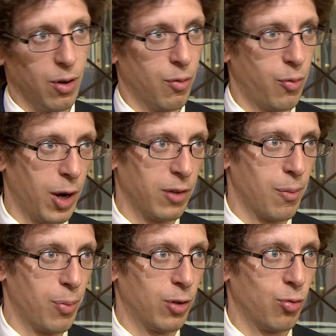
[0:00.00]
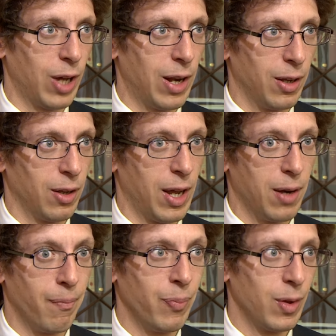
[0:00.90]
for example, to Calais.
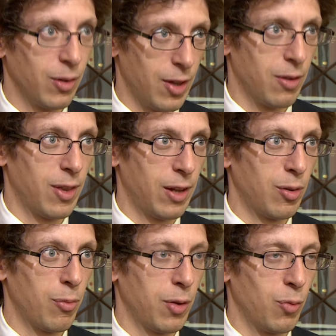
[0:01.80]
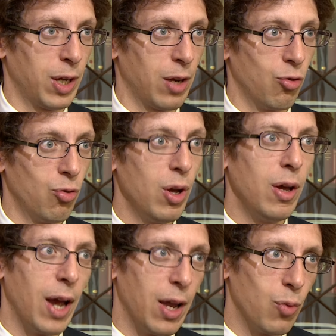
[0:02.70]
And that's something we can do,
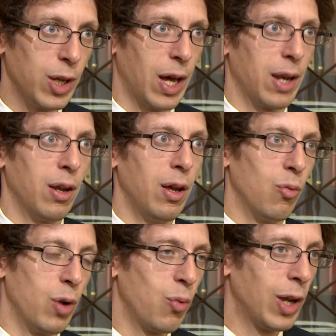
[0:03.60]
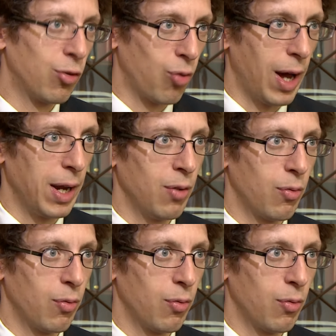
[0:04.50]
and we will try.